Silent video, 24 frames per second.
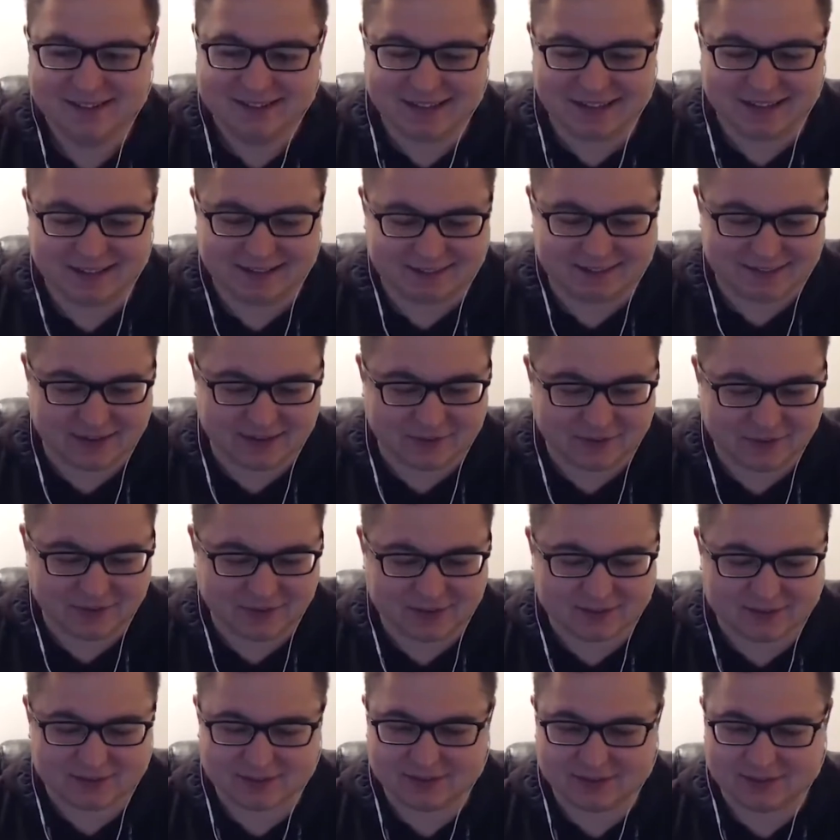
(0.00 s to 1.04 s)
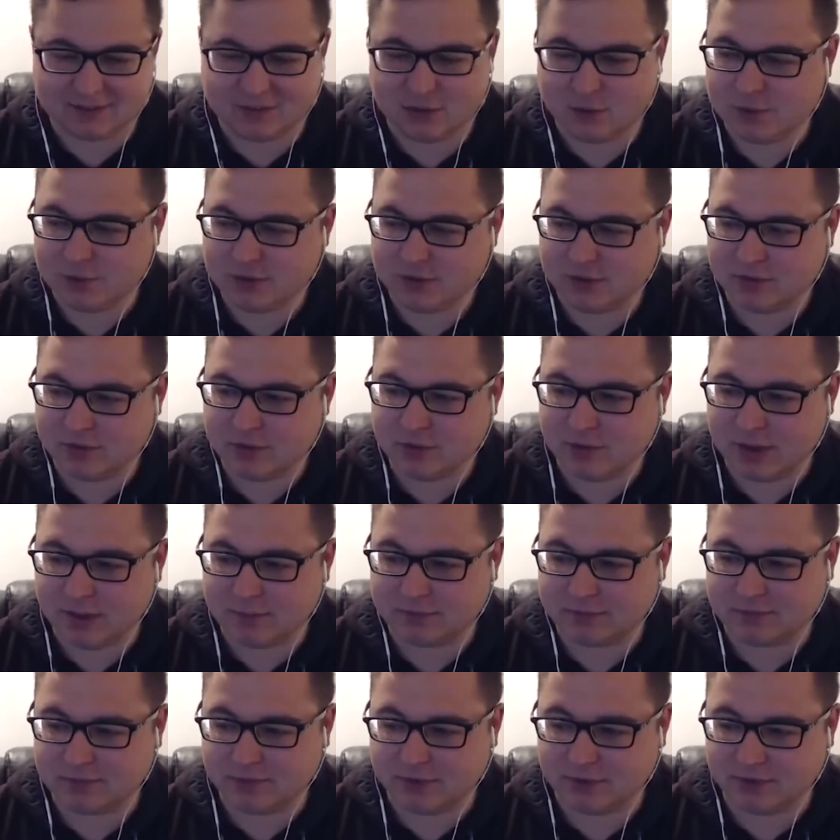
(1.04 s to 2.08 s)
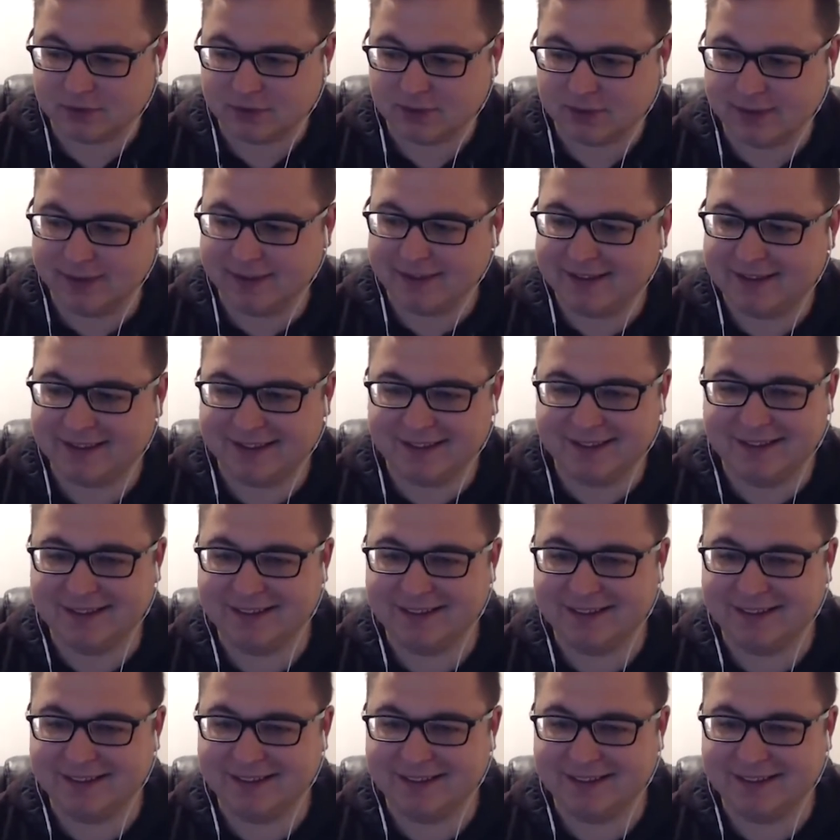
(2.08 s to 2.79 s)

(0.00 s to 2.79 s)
it sounds like a Scooby-Doo episode. Like,